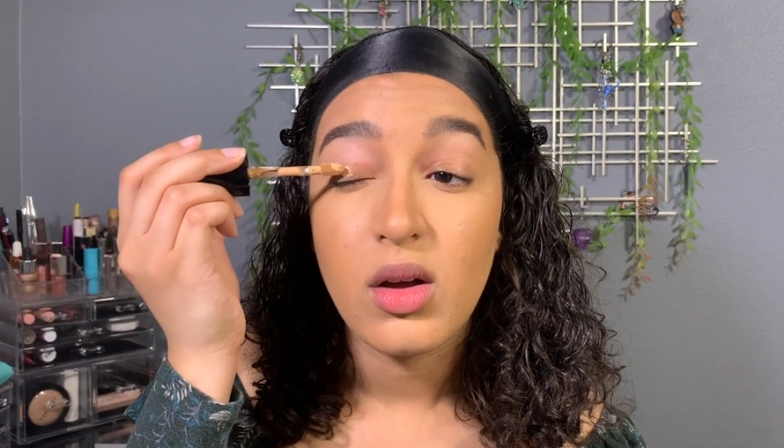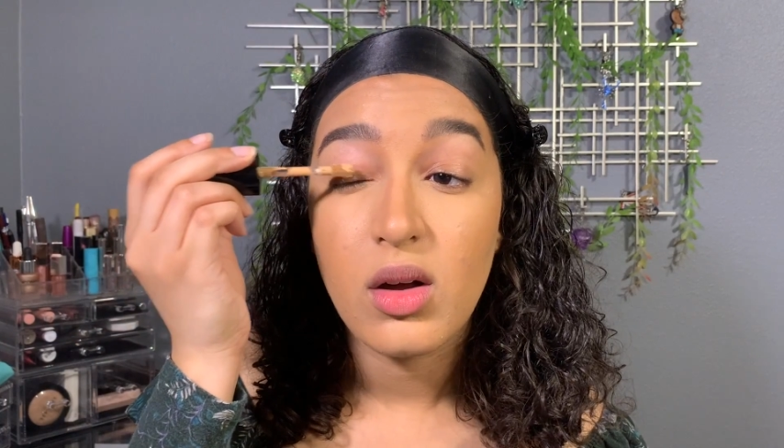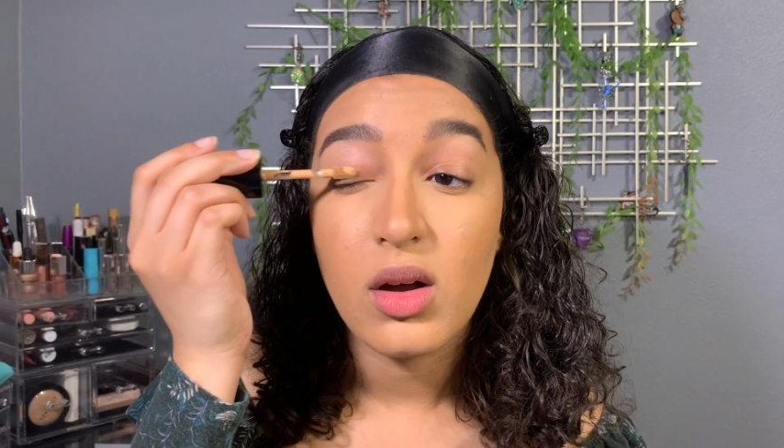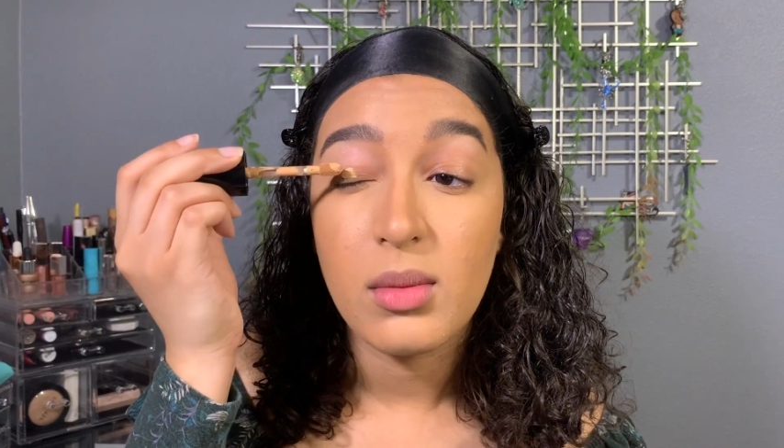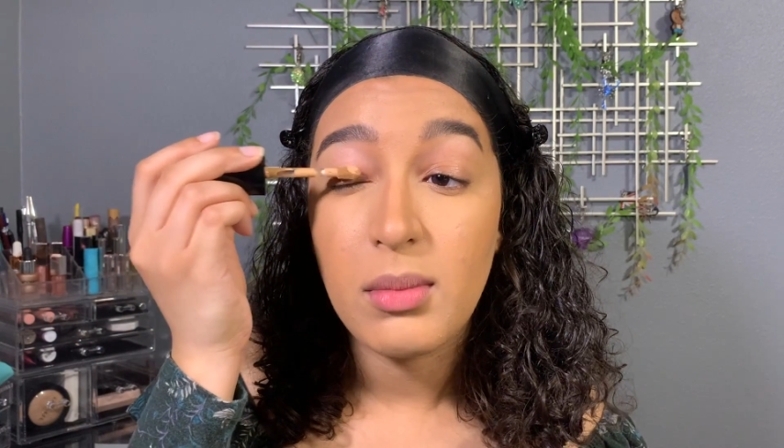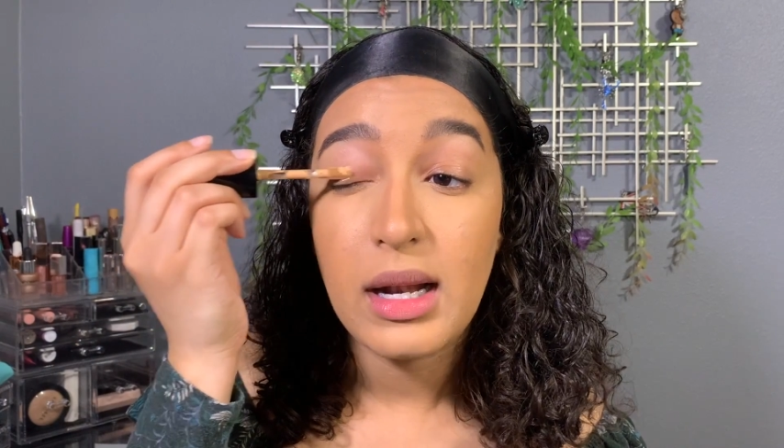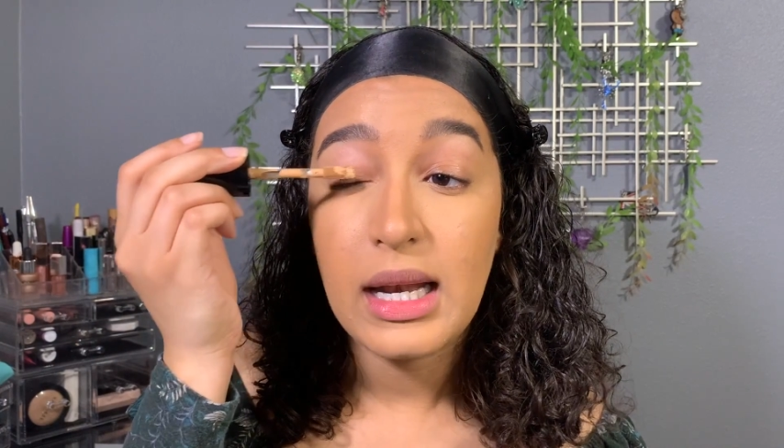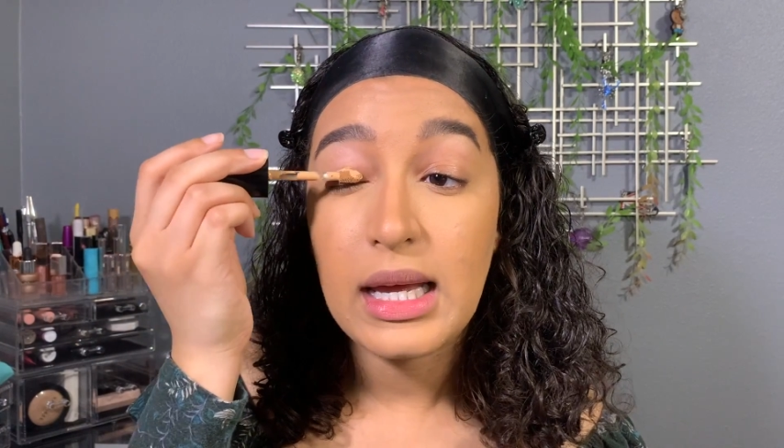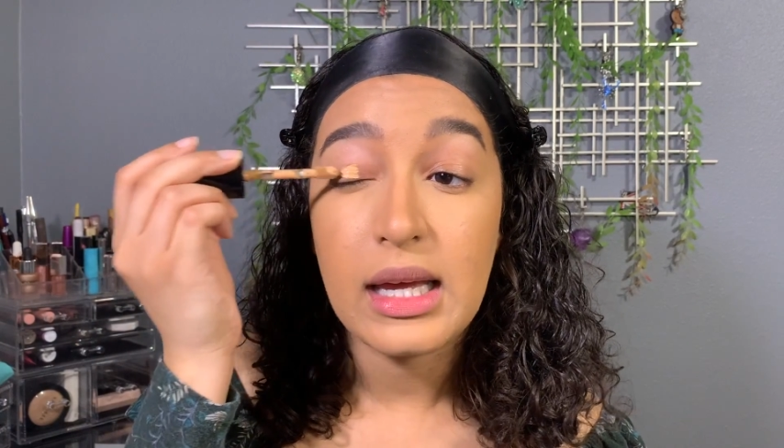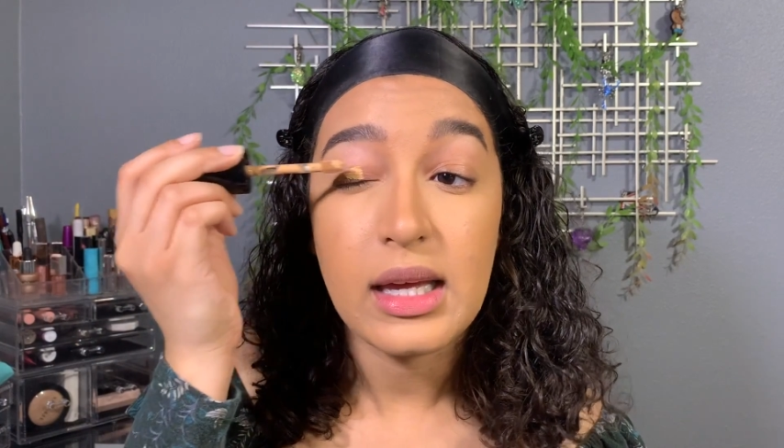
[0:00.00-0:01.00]
on my
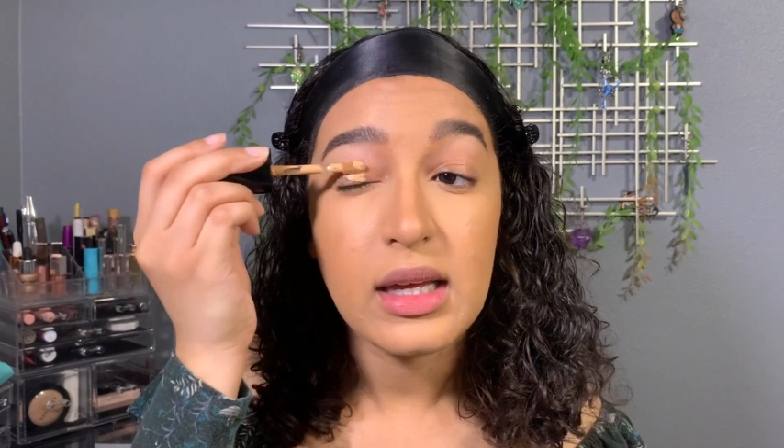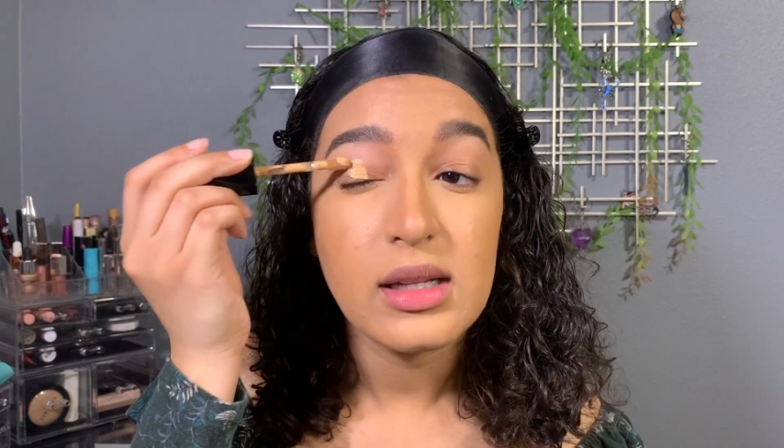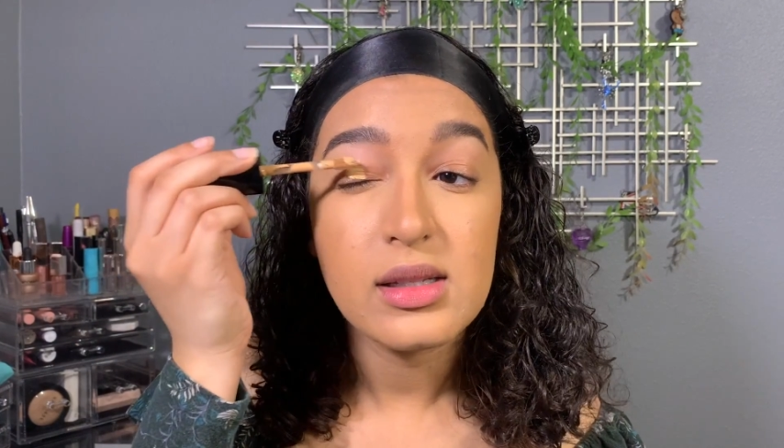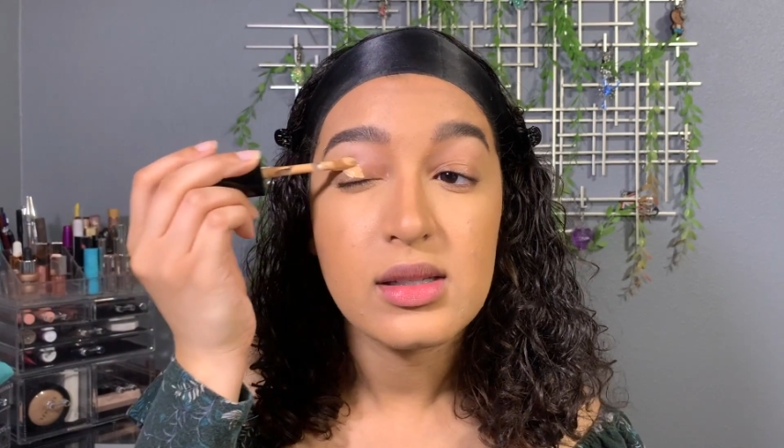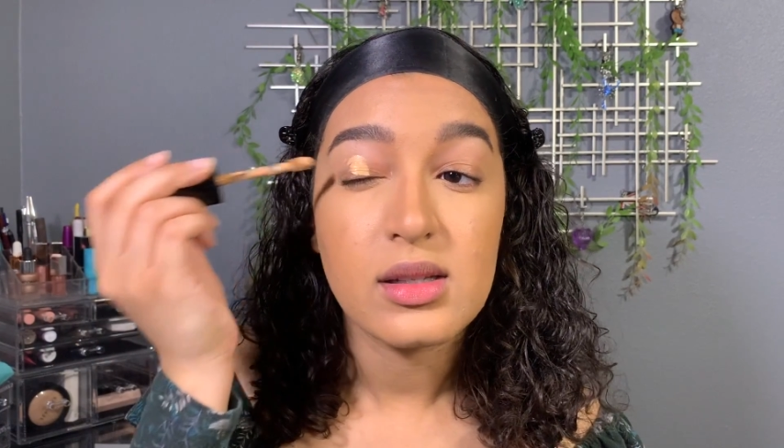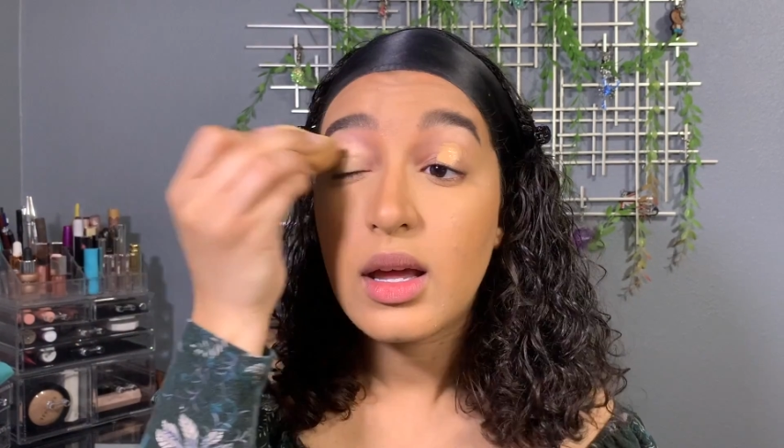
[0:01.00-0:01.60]
lids.